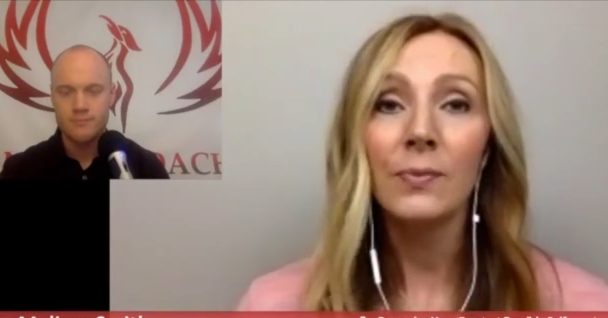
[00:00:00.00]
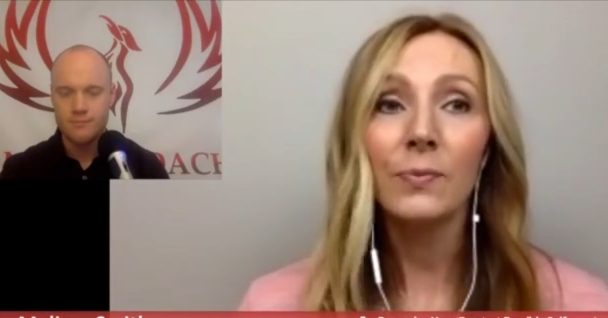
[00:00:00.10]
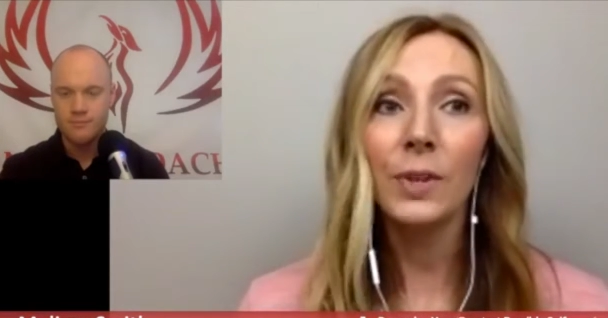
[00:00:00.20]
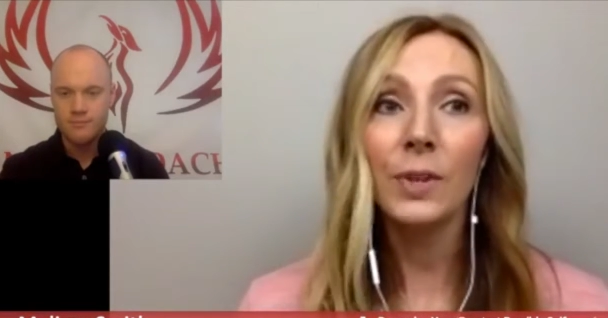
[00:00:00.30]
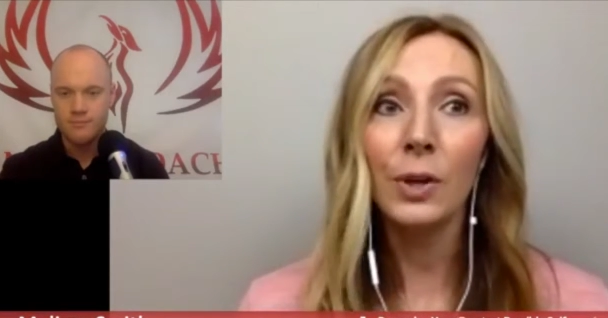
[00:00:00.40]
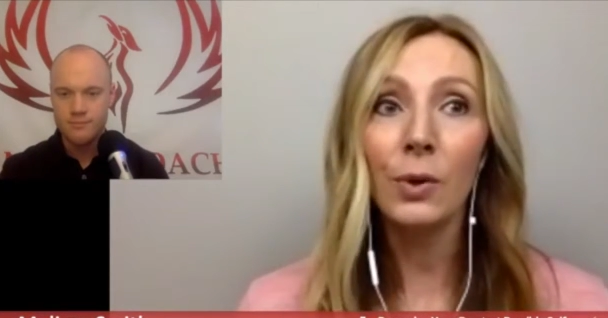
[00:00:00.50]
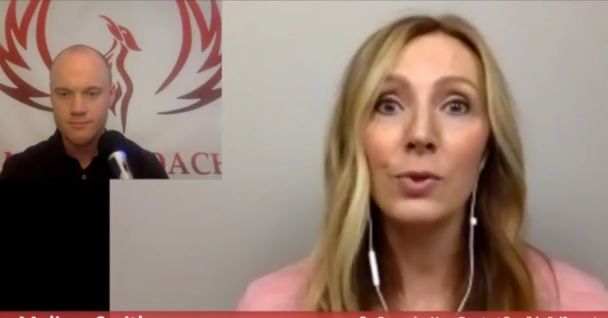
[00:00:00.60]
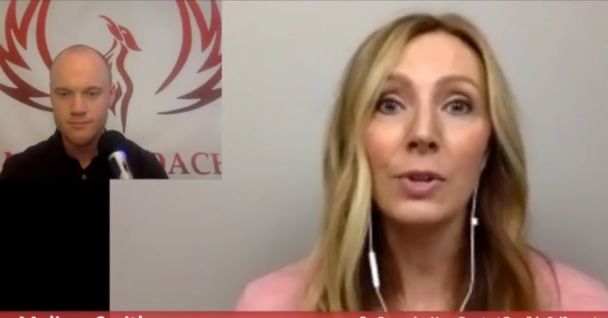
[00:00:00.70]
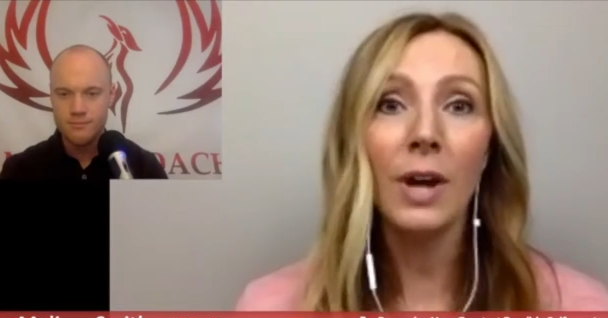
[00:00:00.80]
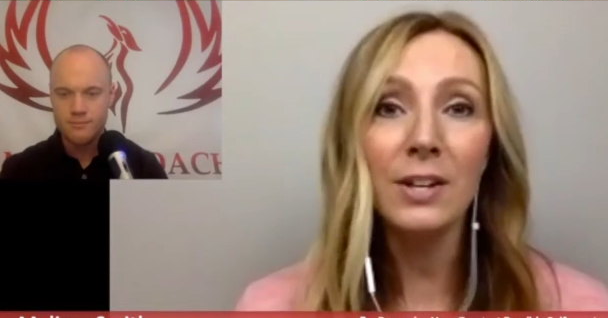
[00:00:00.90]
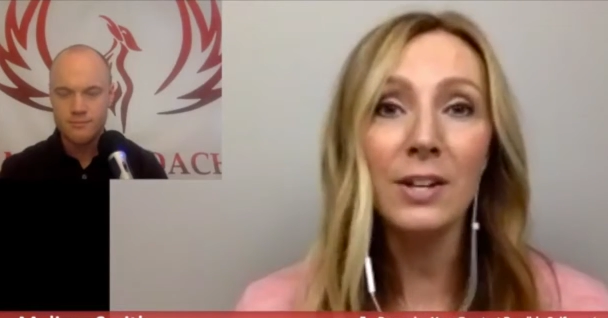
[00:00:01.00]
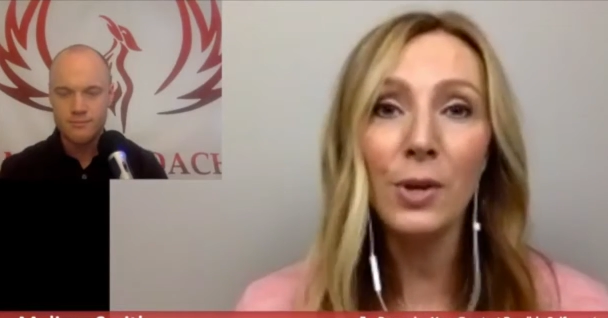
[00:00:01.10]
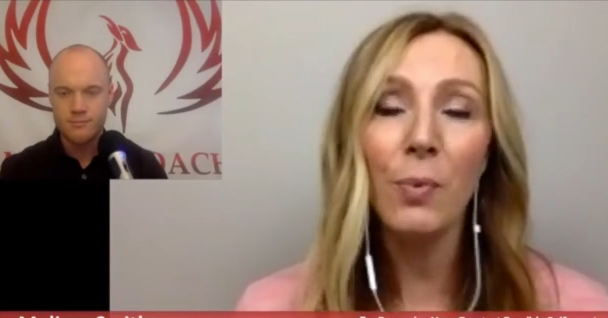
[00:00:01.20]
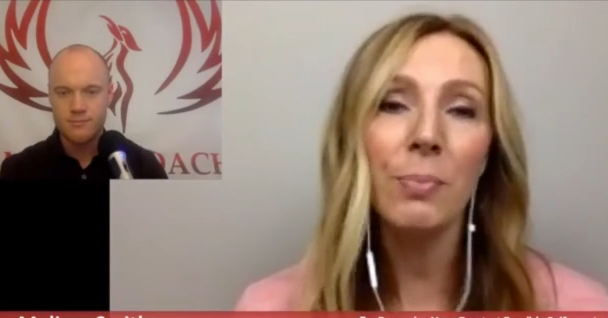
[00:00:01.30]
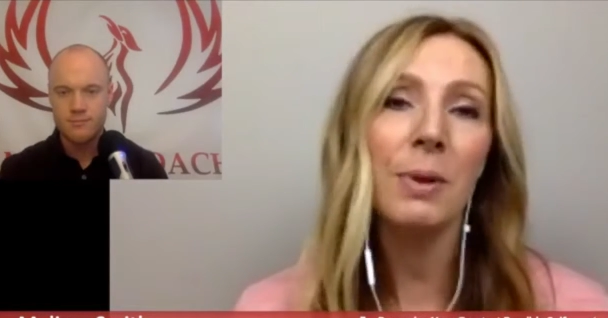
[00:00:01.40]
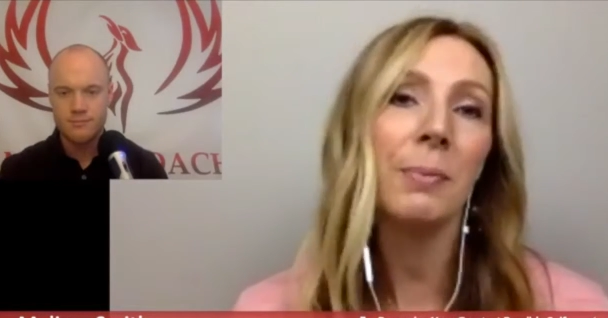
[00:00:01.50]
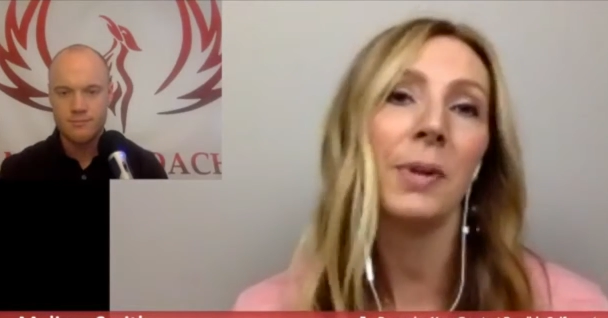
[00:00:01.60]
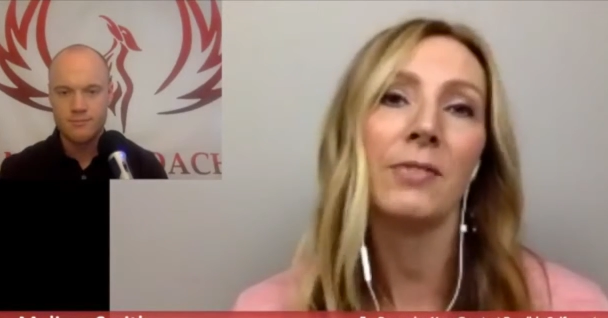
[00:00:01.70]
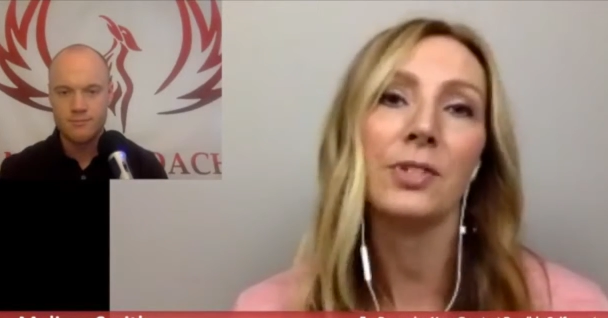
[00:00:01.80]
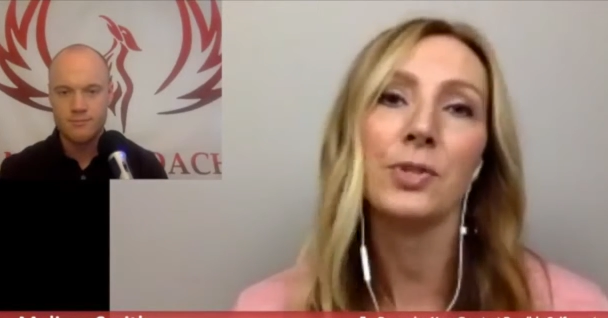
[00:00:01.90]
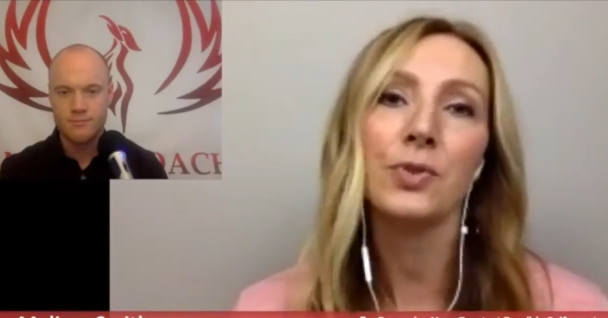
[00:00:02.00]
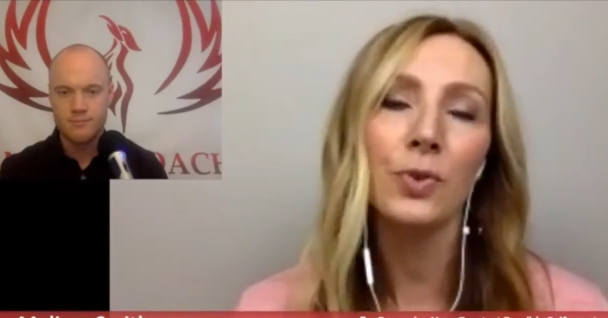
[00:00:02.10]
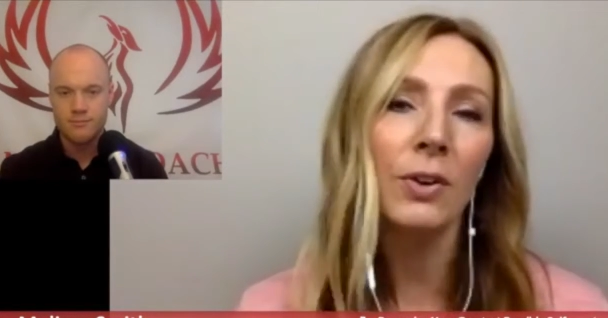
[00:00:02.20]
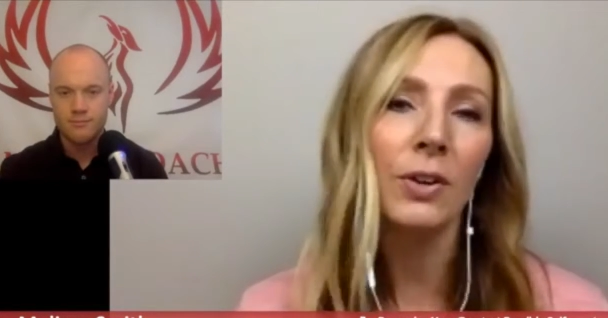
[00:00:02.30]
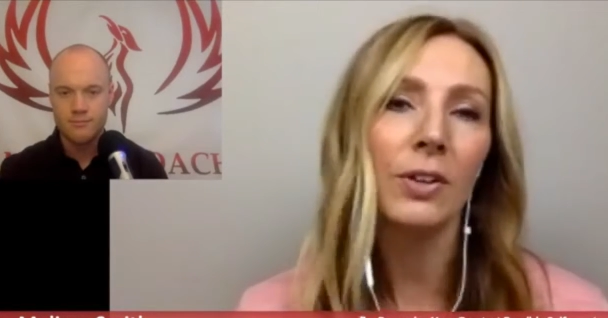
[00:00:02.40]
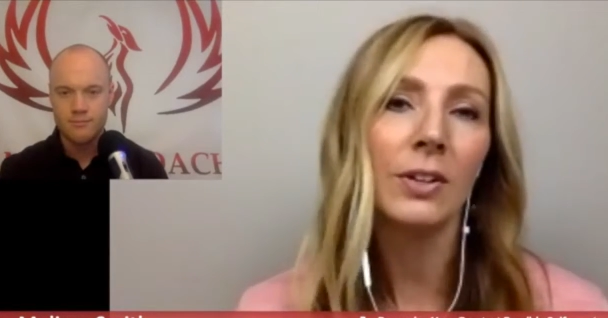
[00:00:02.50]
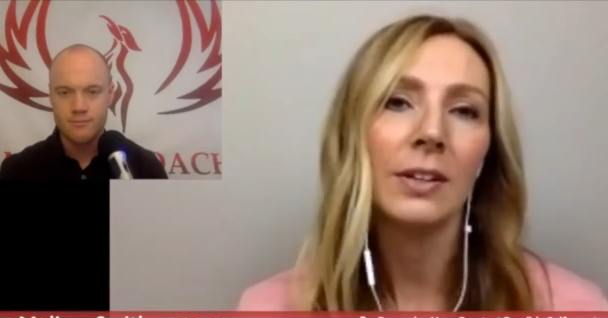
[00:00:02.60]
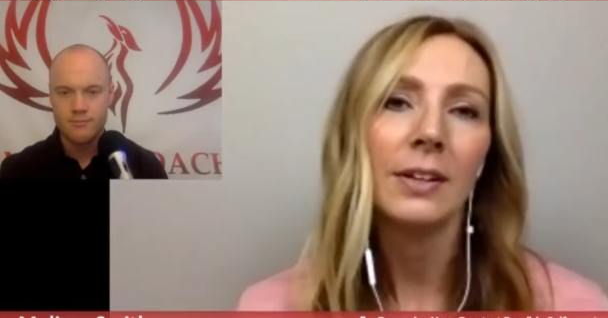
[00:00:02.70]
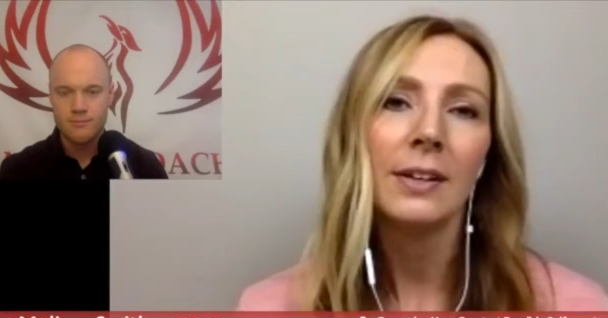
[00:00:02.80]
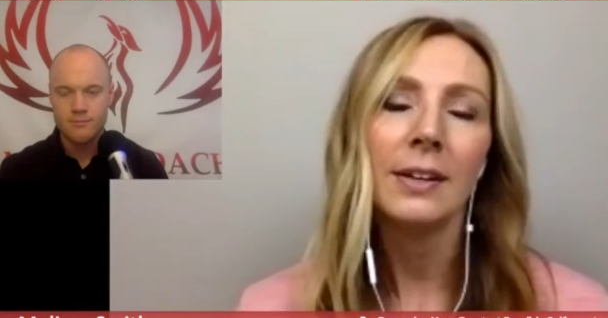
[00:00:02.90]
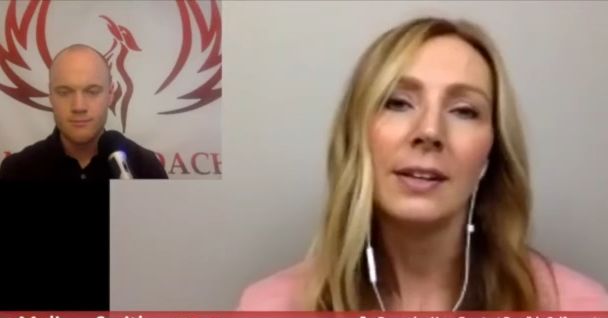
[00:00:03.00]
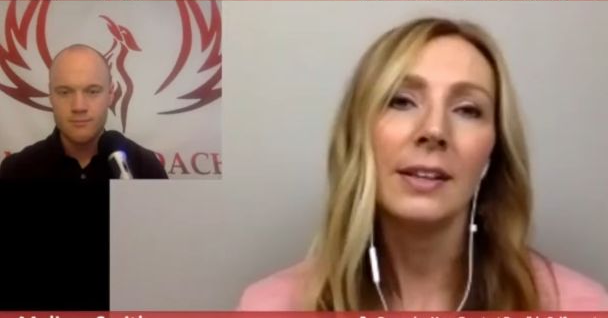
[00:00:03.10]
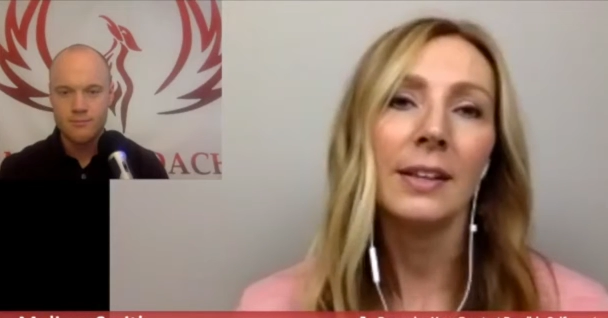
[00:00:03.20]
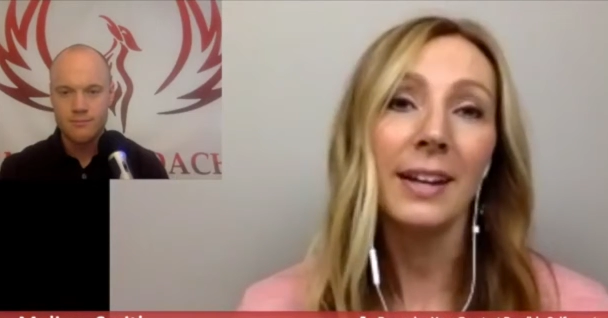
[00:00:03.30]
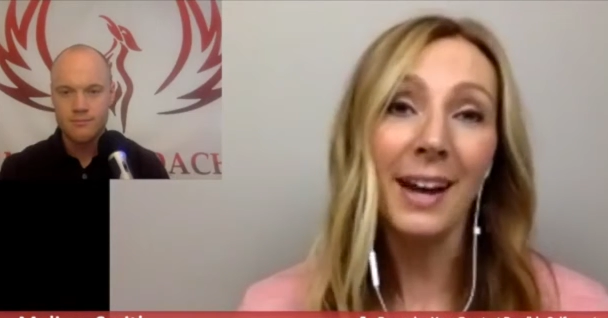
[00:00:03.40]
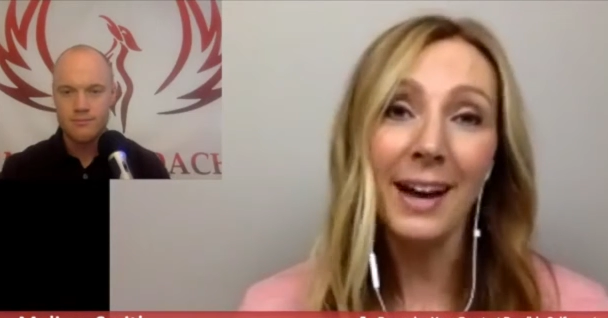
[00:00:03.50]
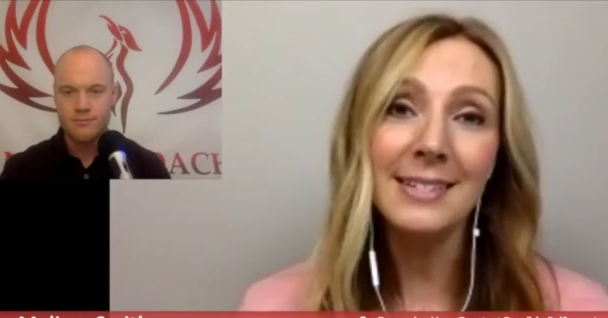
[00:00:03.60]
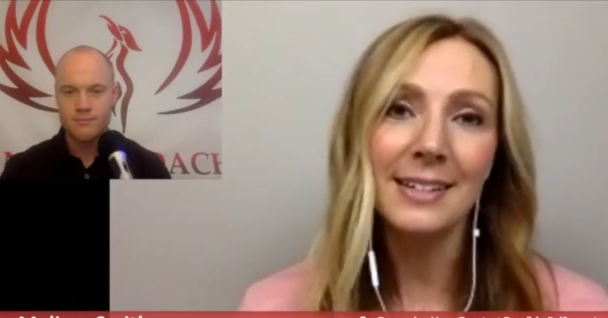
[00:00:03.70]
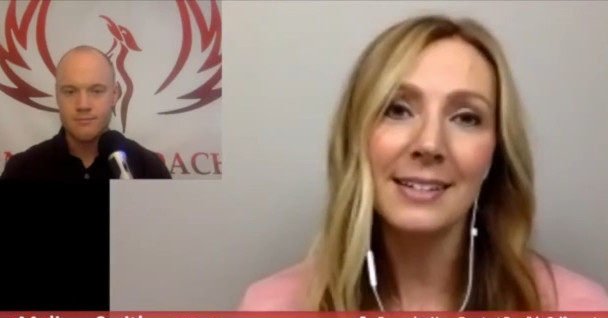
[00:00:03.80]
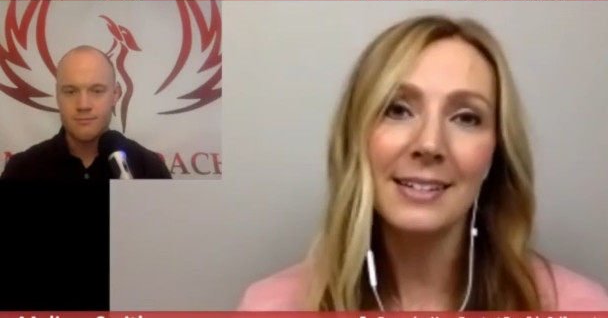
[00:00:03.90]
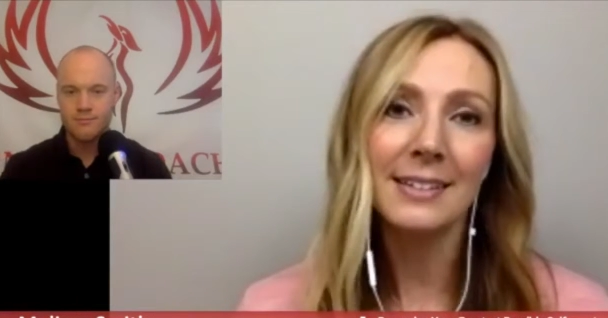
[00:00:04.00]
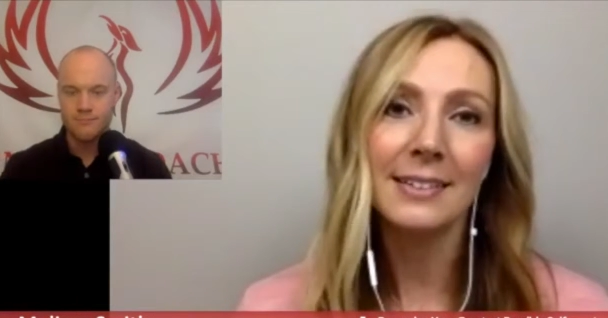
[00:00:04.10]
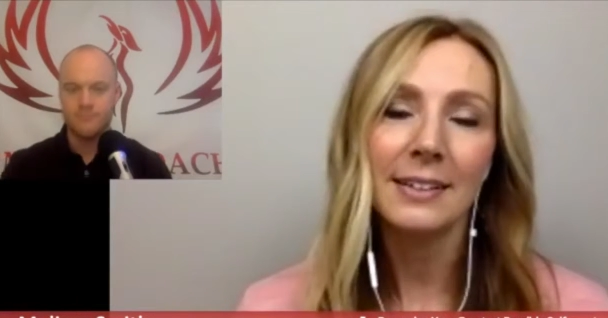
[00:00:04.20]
Speaker 1: you know, I just don't want people to have to struggle like I did mm.